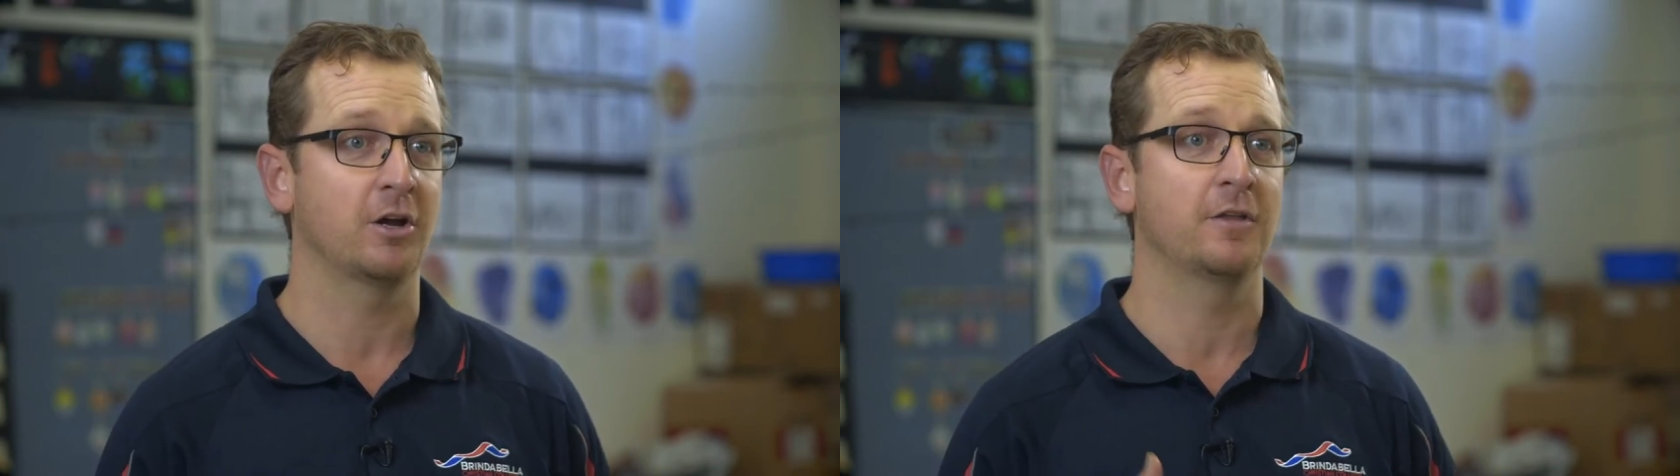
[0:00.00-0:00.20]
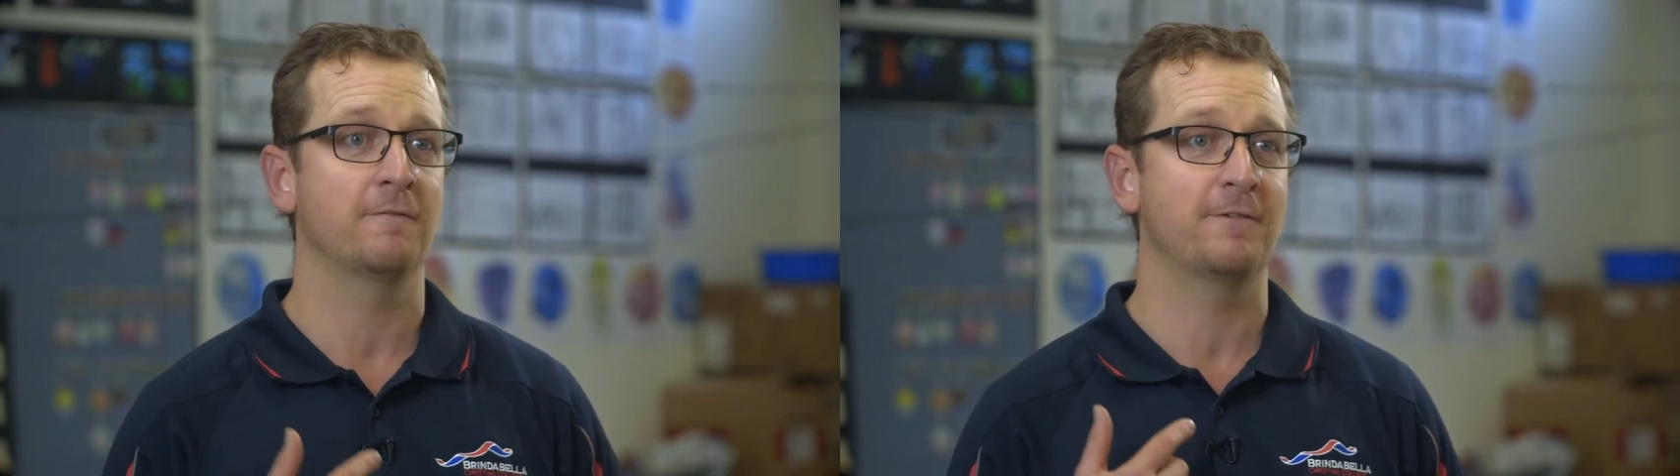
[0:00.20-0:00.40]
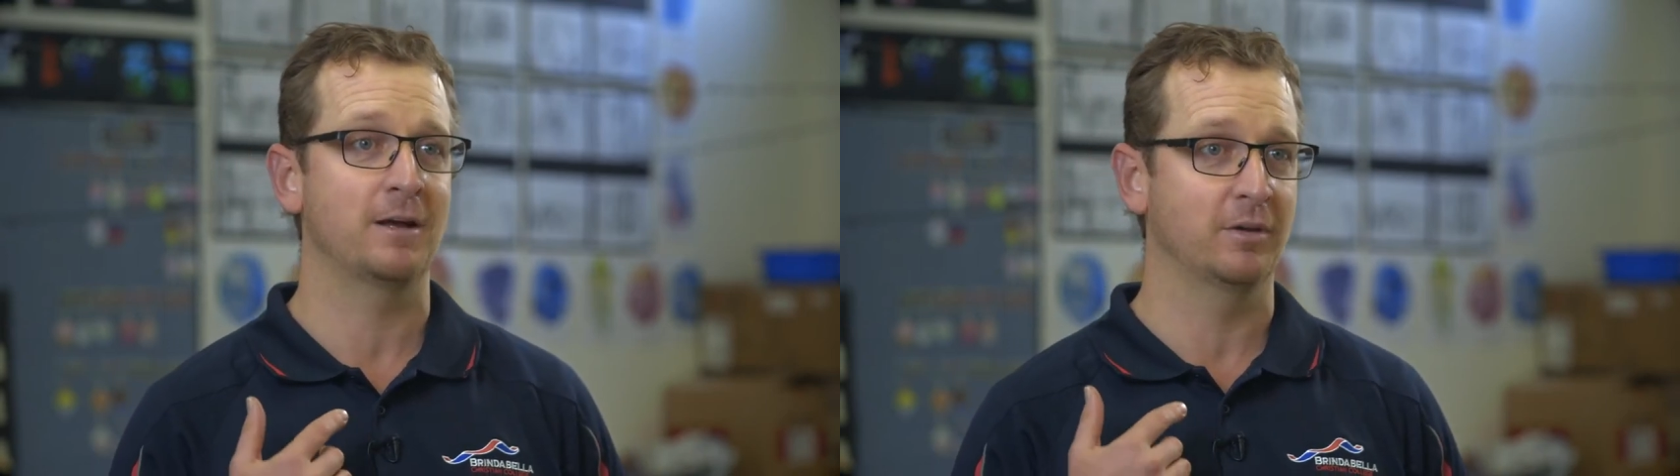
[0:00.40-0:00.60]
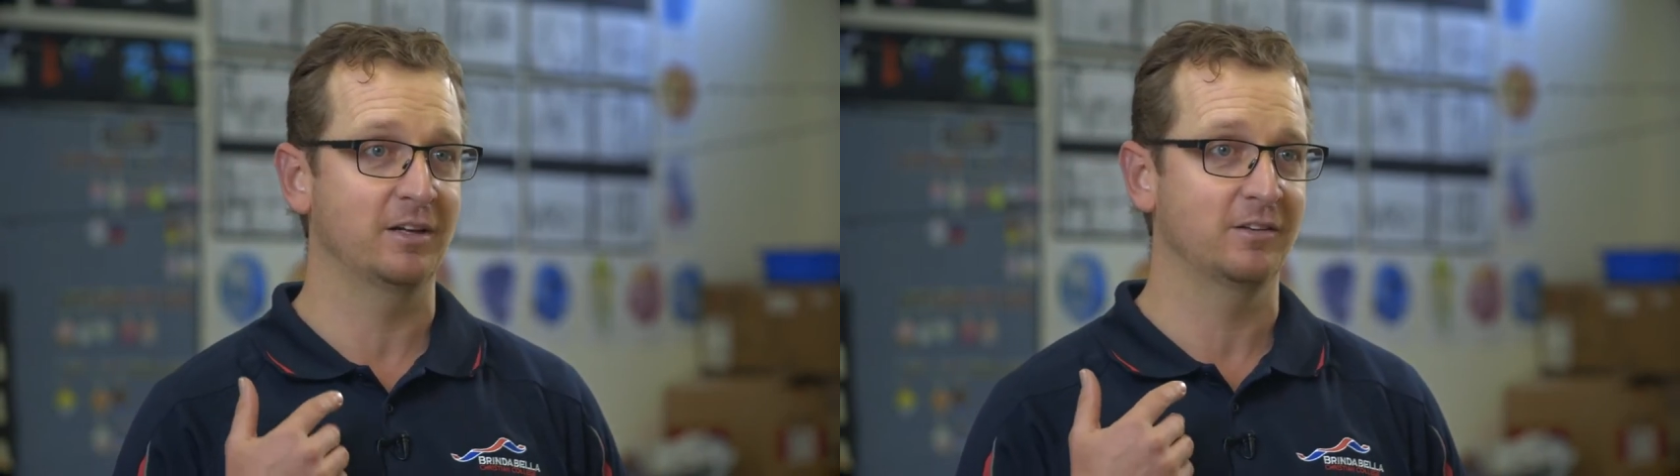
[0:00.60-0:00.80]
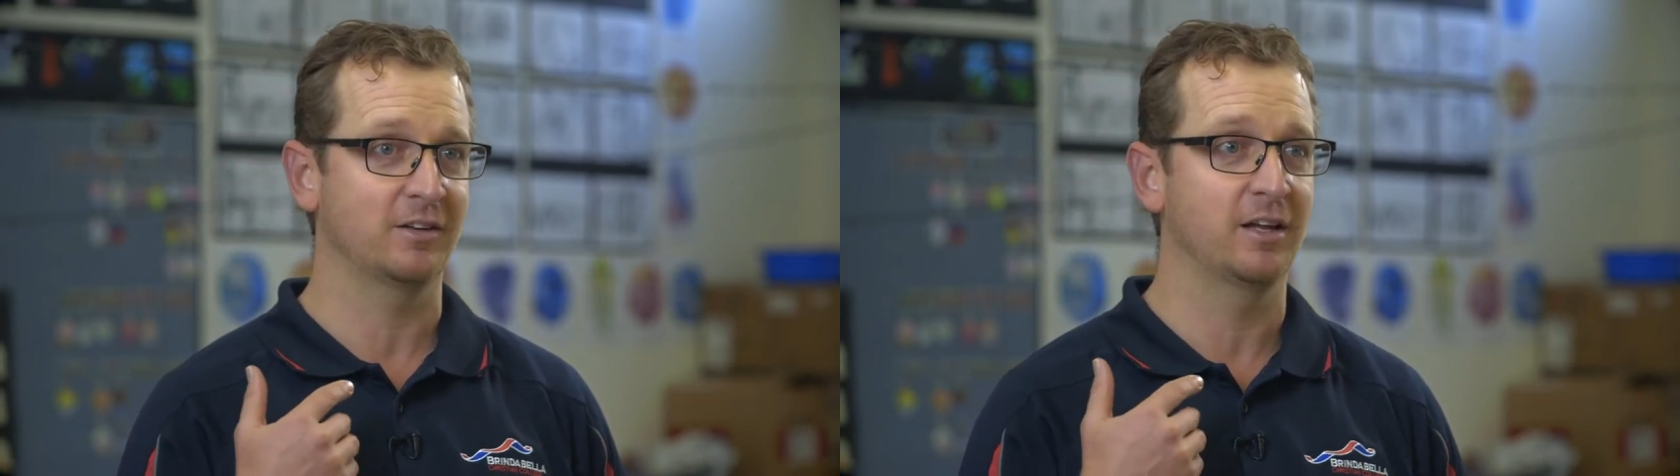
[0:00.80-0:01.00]
I know that
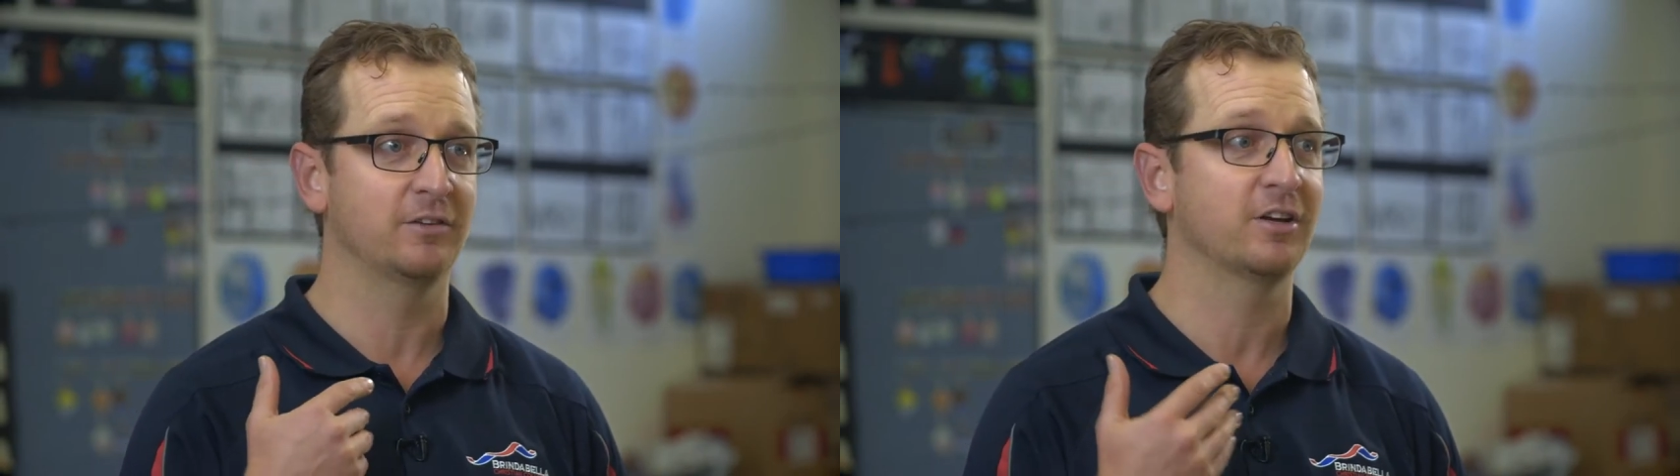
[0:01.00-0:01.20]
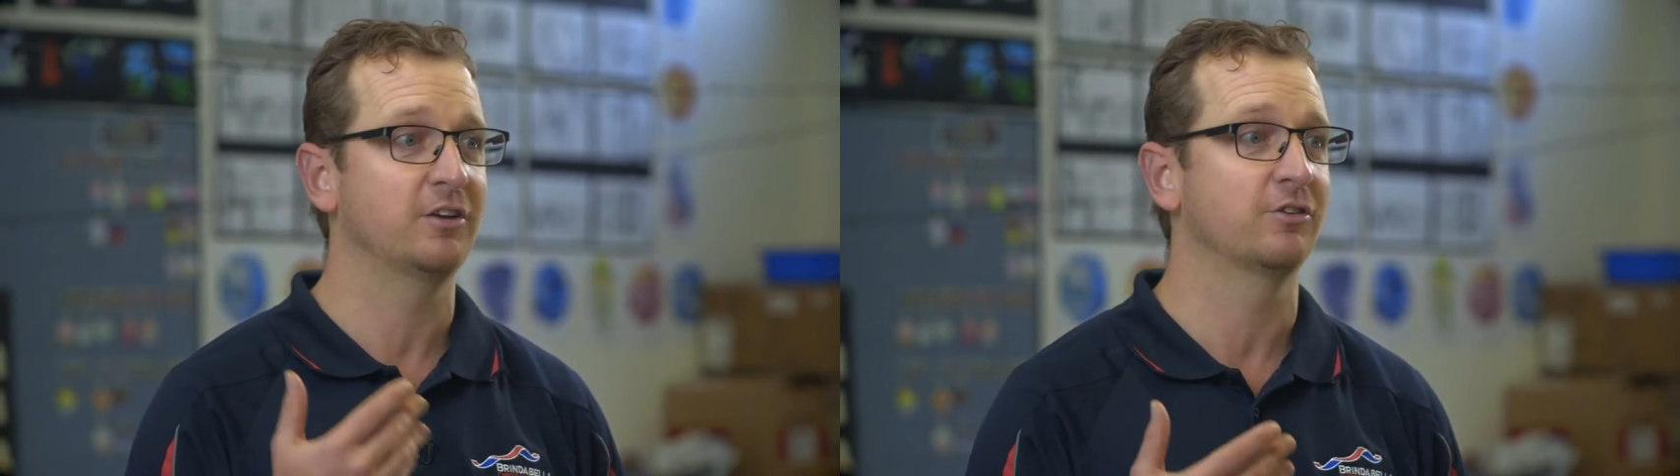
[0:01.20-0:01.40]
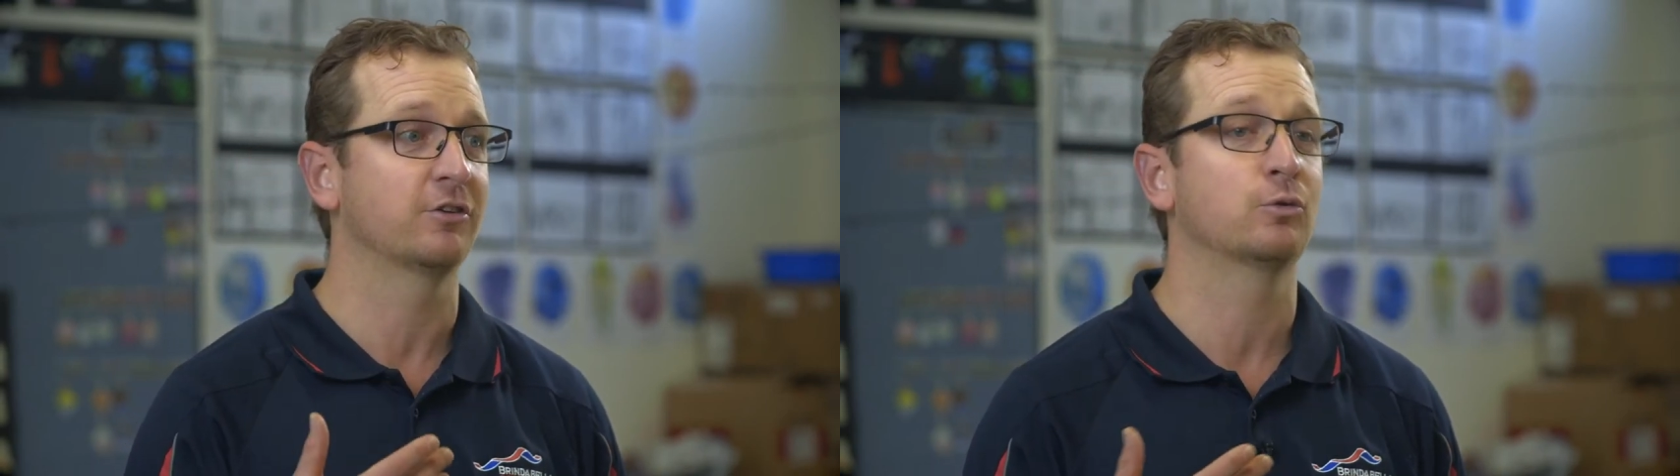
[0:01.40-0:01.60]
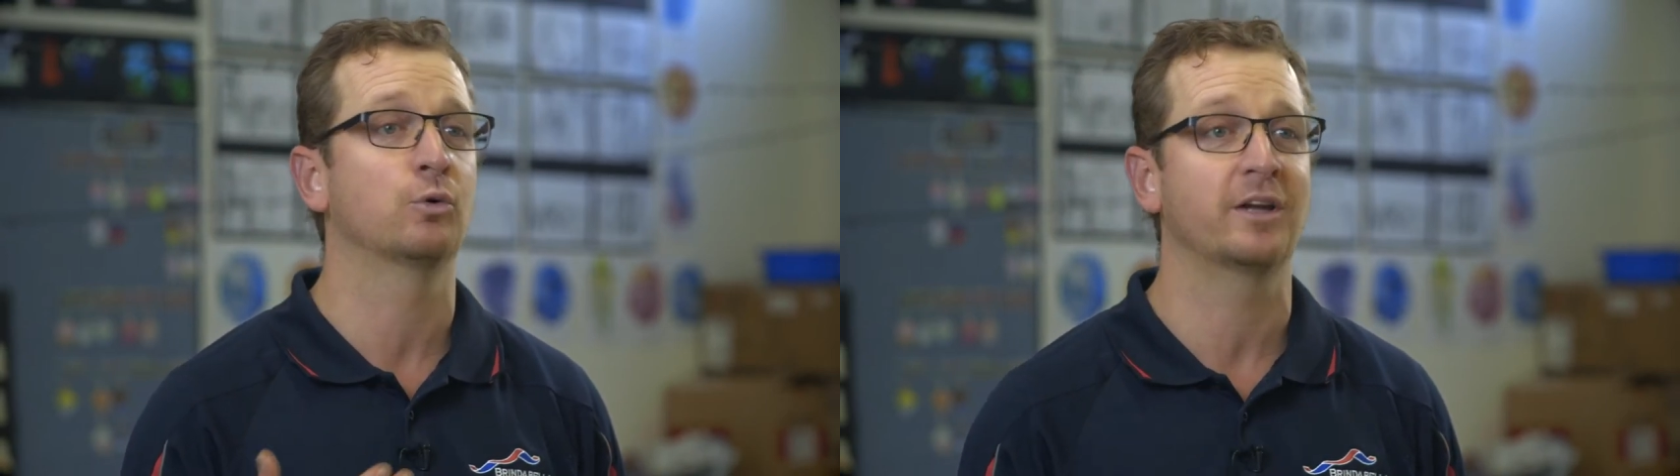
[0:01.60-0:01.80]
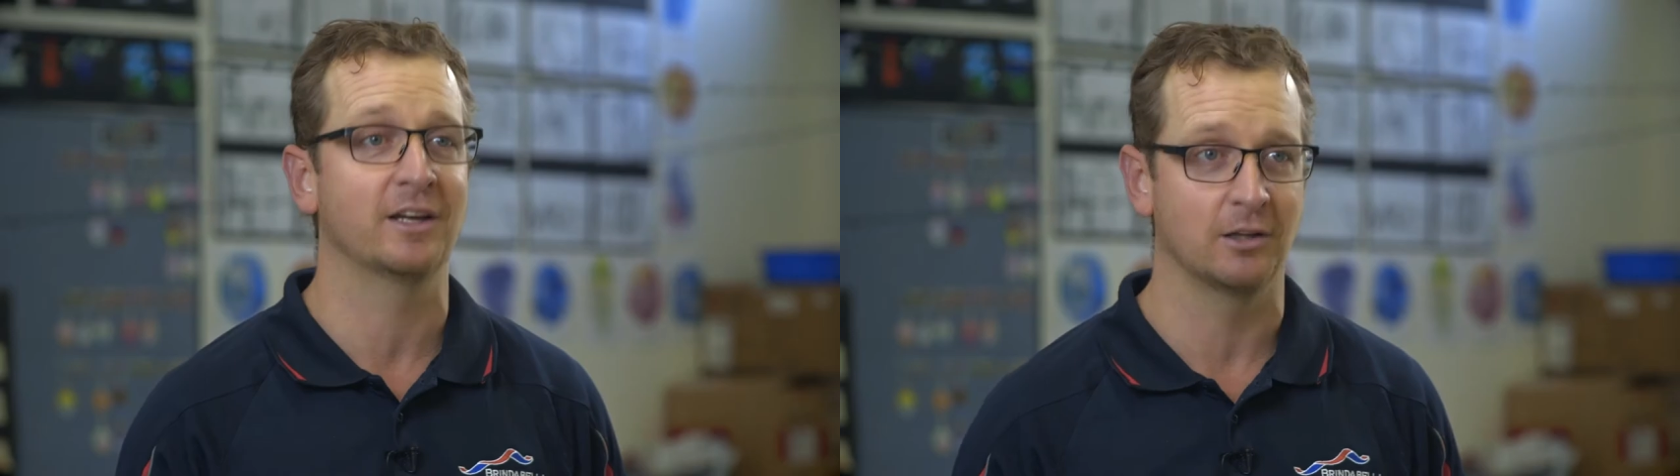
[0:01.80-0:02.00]
families and teachers are
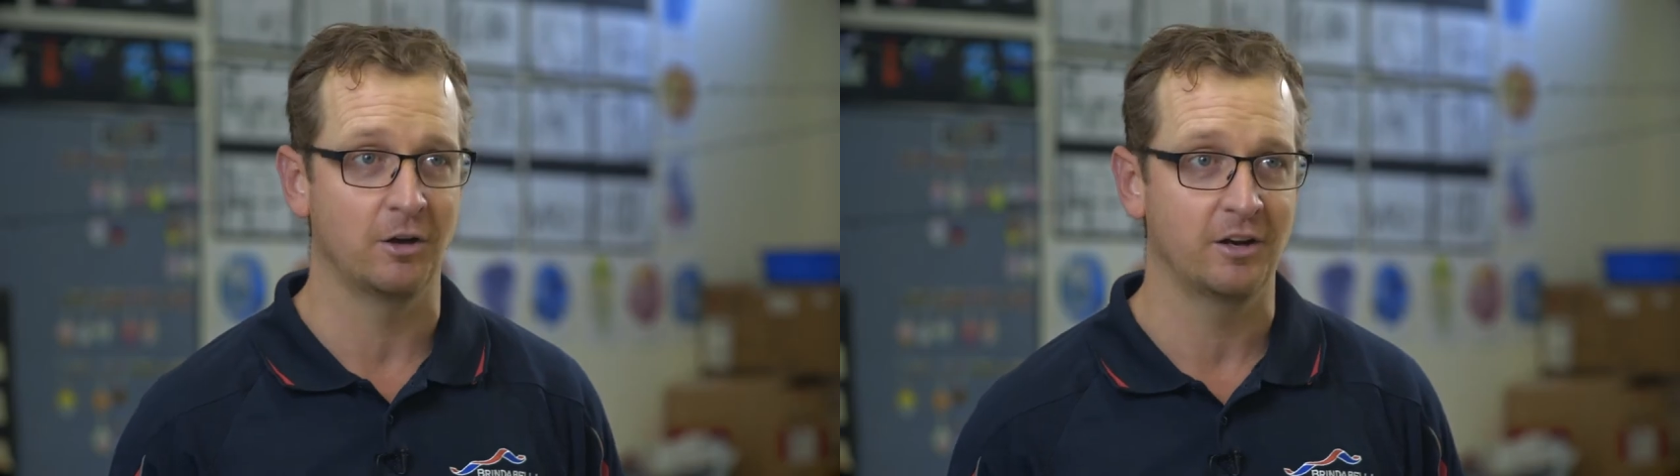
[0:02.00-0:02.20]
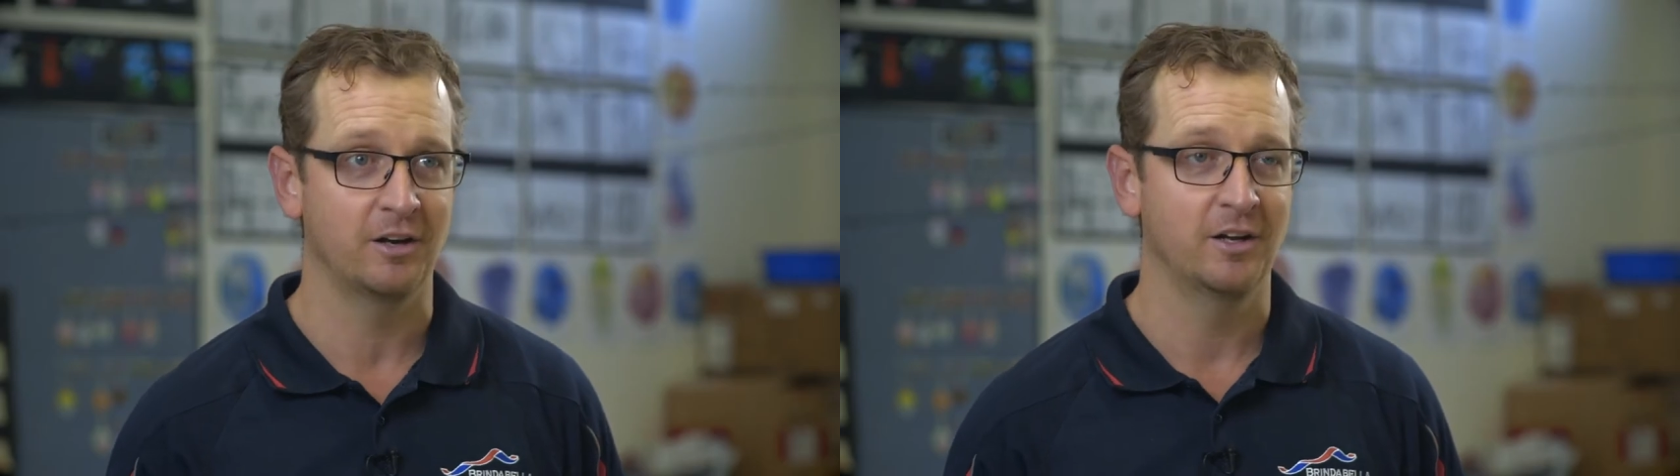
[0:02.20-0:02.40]
talking a lot.